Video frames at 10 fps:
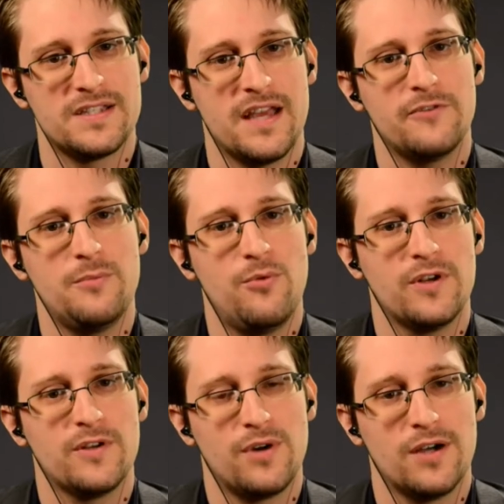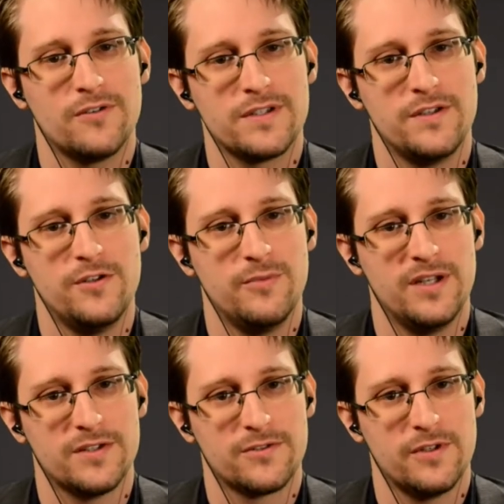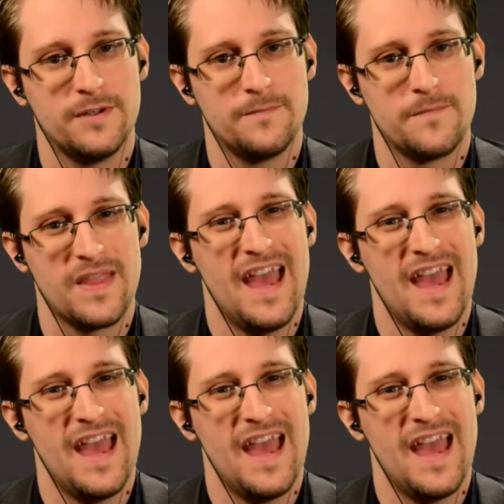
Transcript: because every point of progress in human history,